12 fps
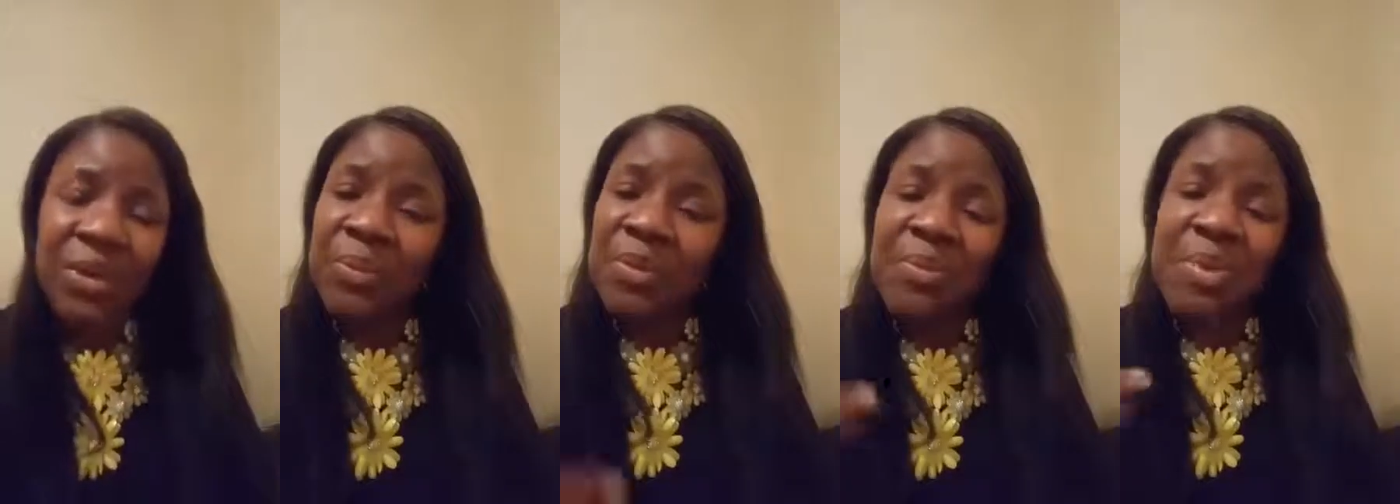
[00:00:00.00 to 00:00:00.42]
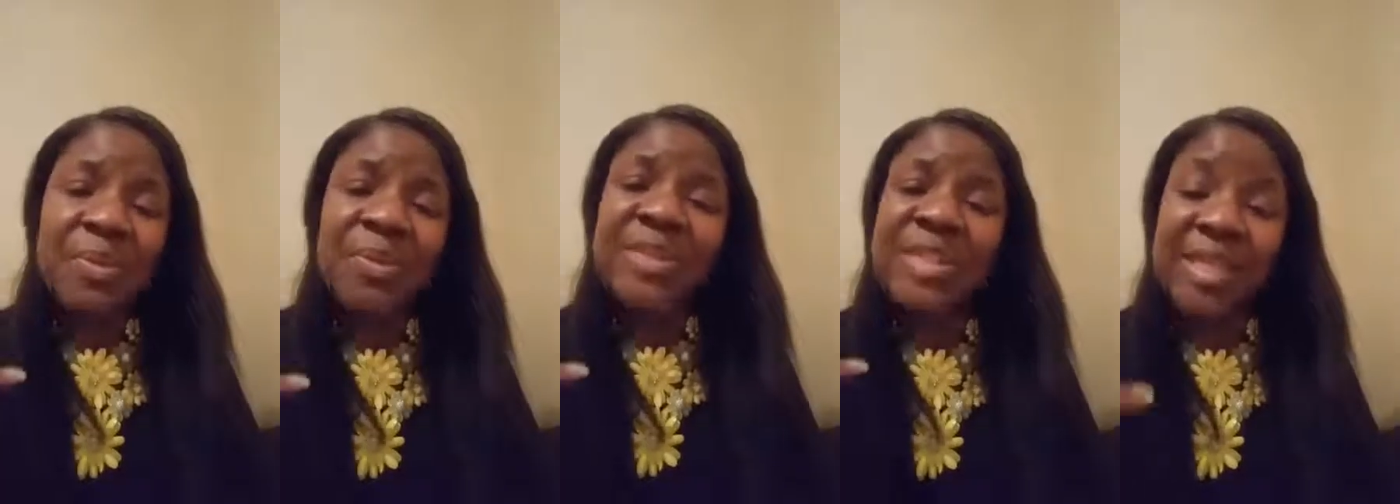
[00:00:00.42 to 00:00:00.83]

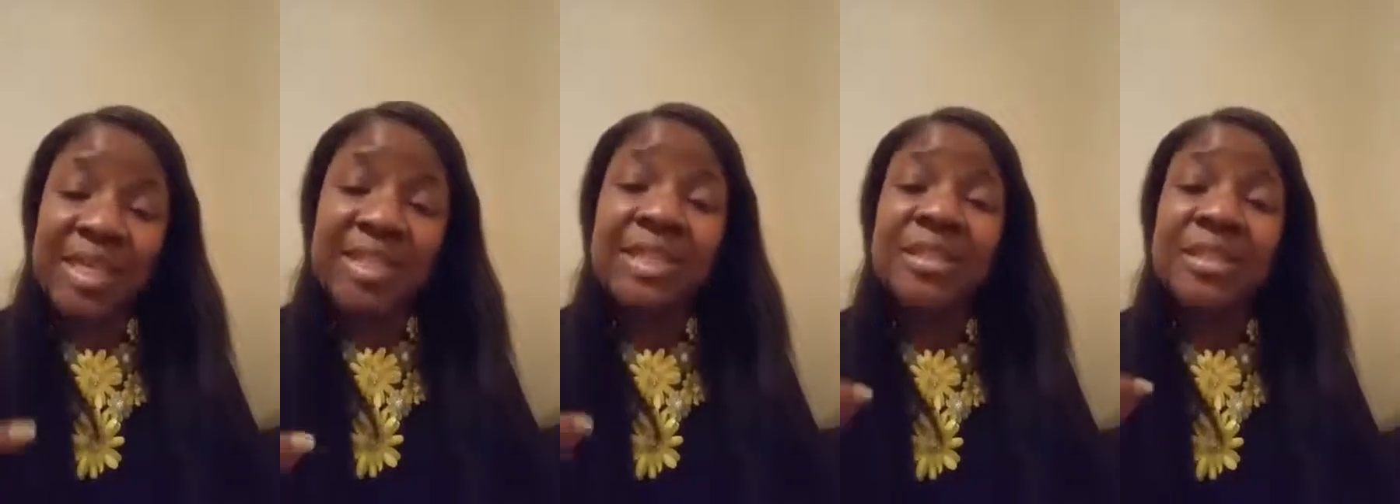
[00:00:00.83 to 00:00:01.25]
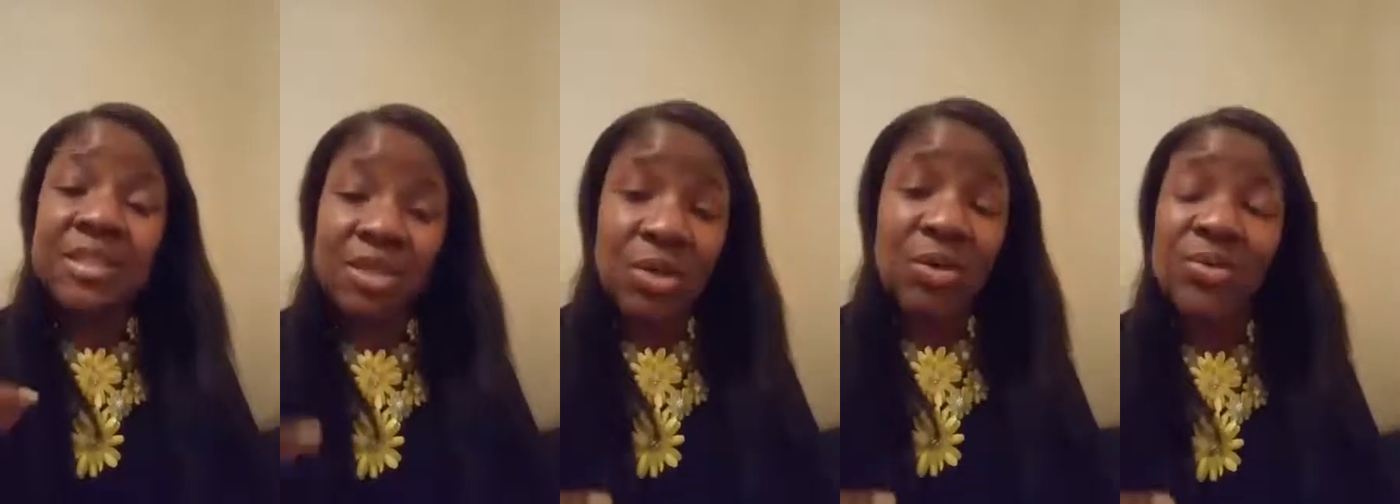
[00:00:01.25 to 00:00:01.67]
Remember sticks and
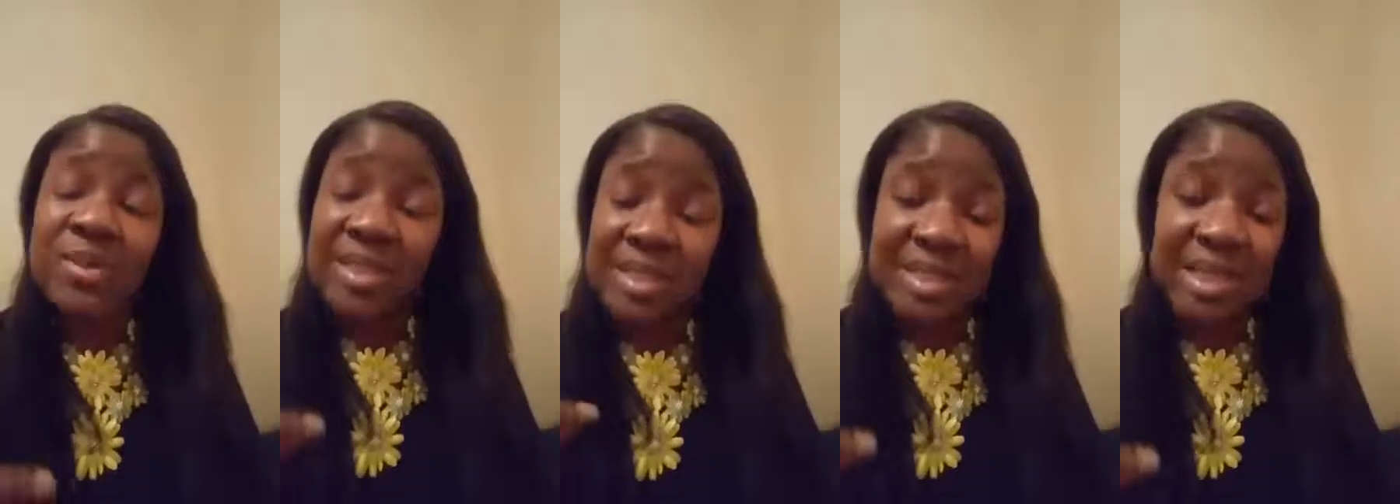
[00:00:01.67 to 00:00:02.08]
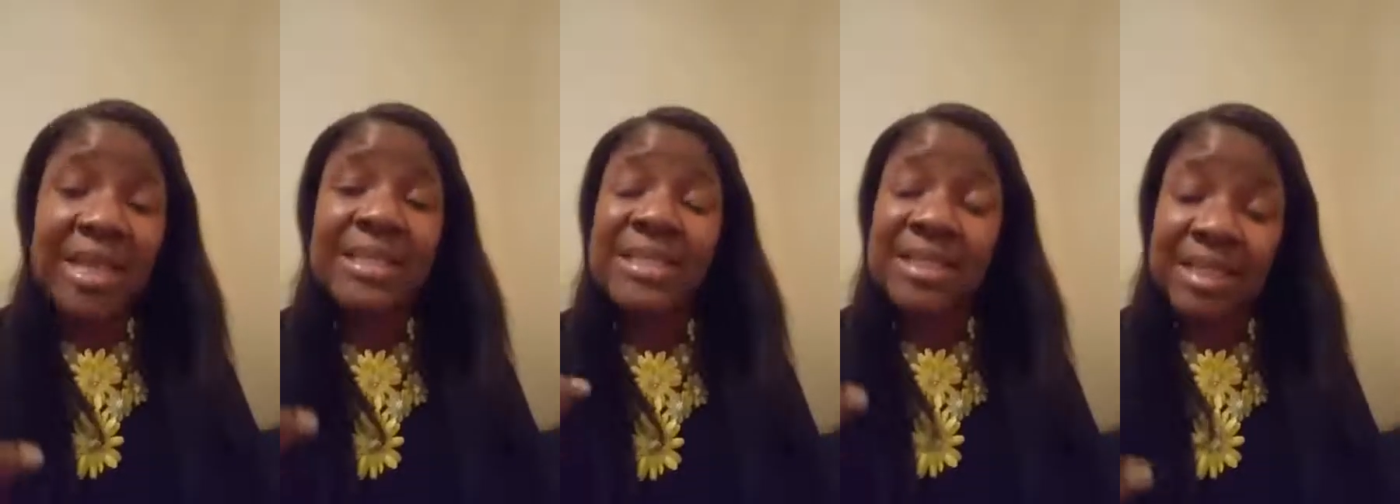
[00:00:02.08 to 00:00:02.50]
stones, the
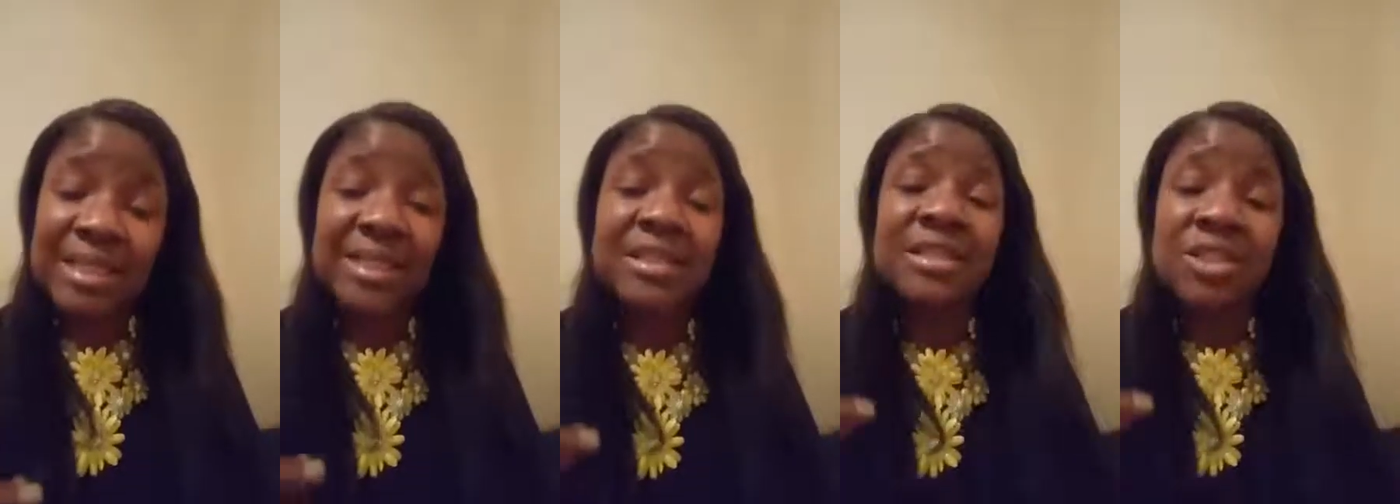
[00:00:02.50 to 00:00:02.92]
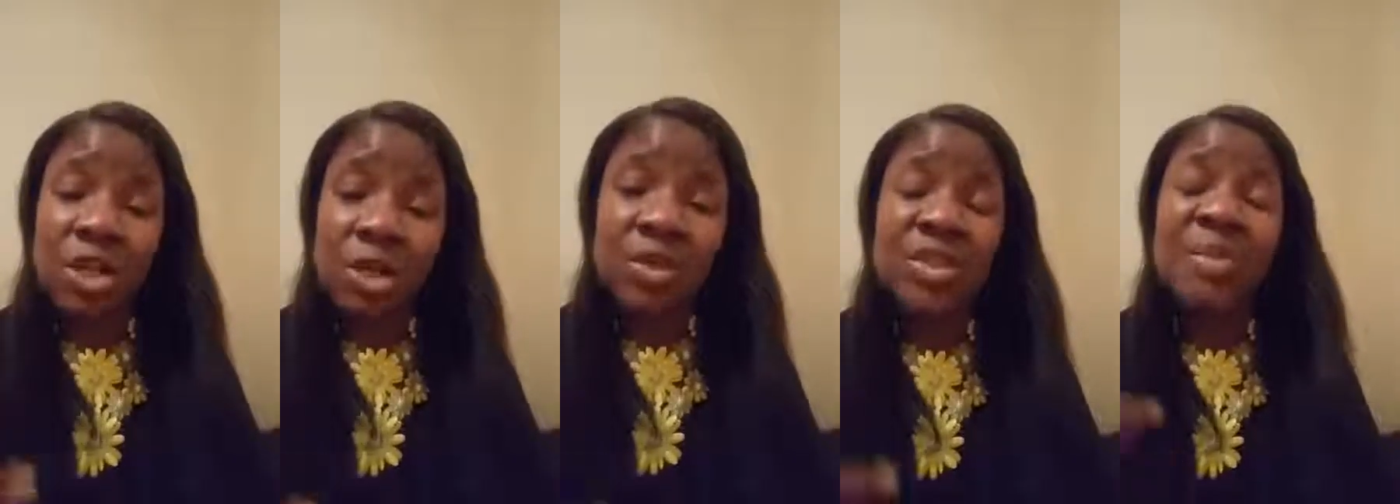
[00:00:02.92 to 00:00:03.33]
saying, sticks and
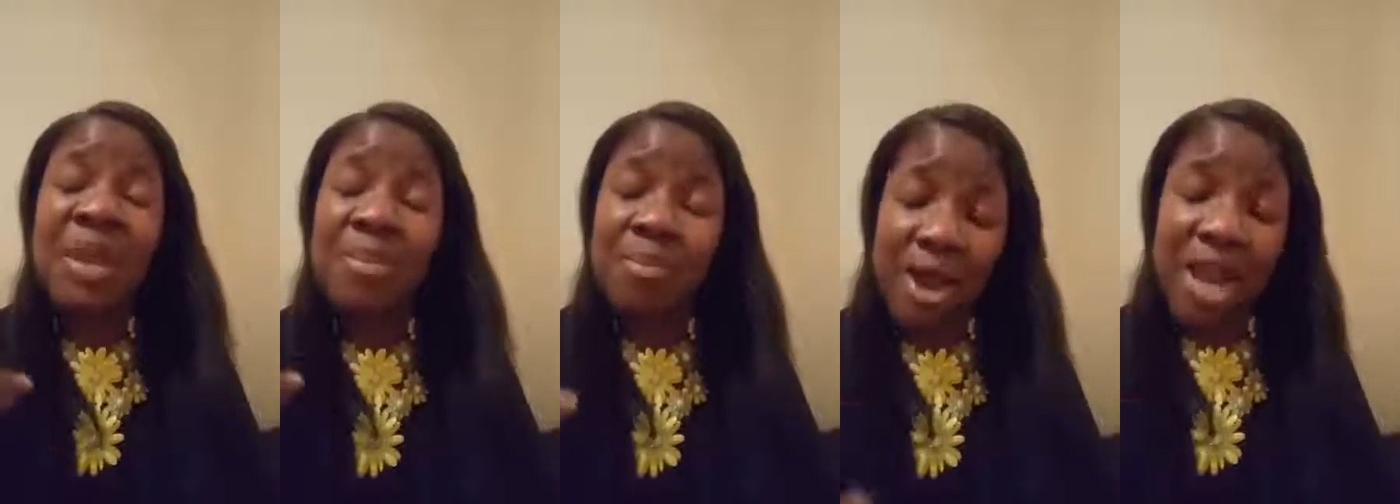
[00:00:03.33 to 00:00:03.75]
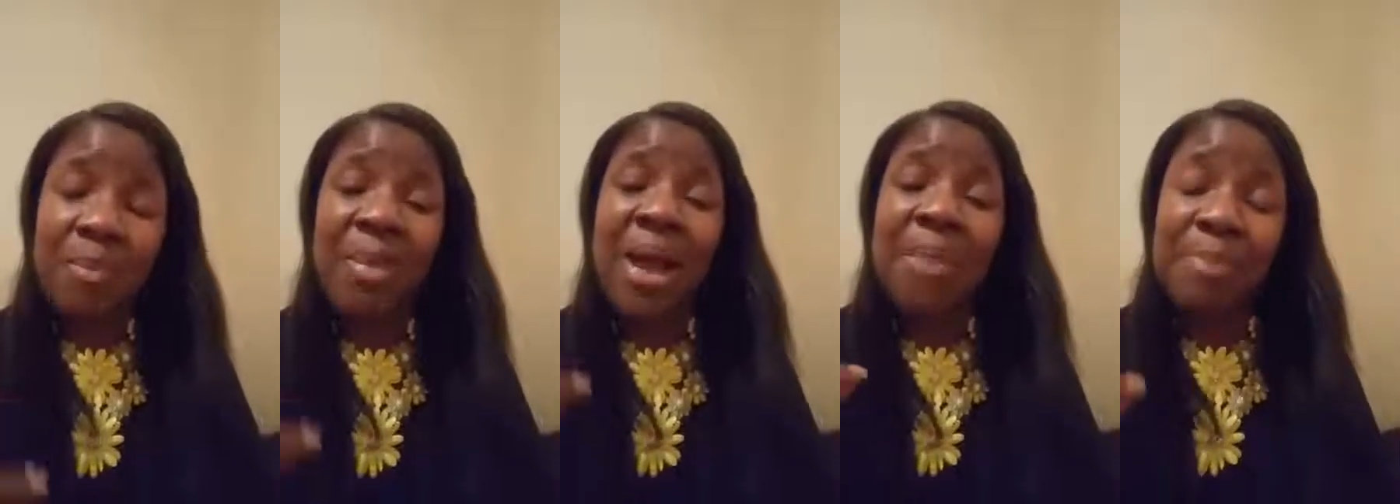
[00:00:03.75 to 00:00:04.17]
stones may break
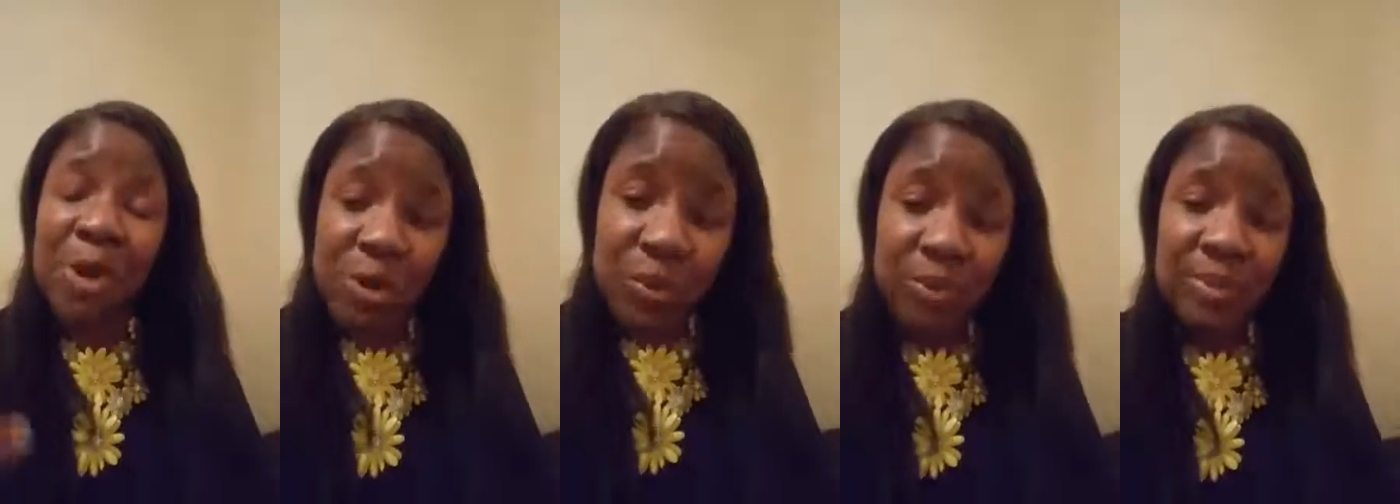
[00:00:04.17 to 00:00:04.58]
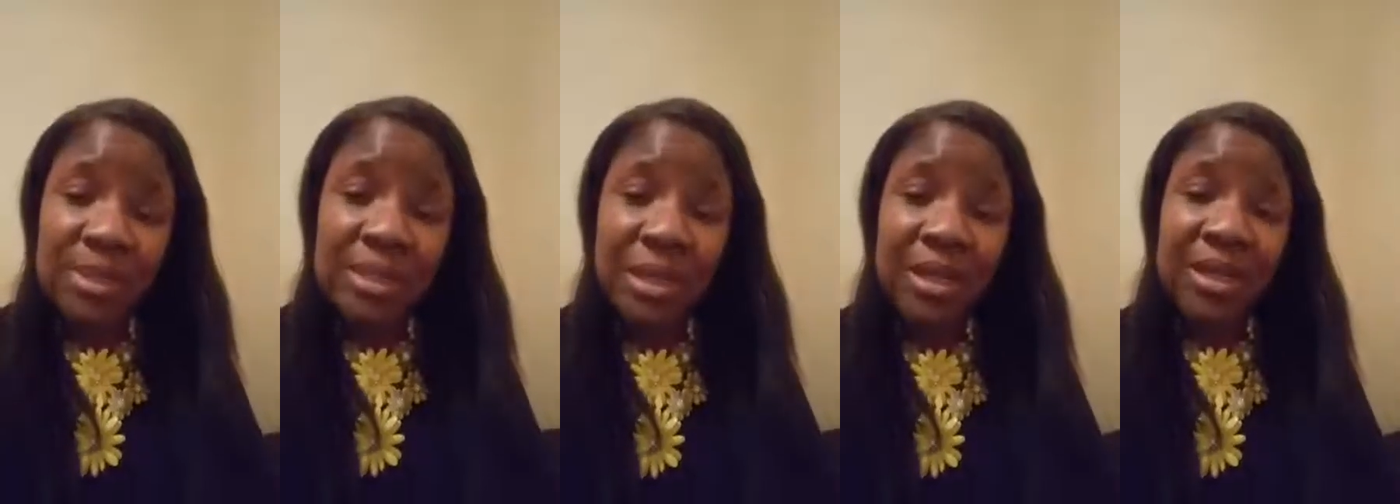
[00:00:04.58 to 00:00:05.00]
my bones,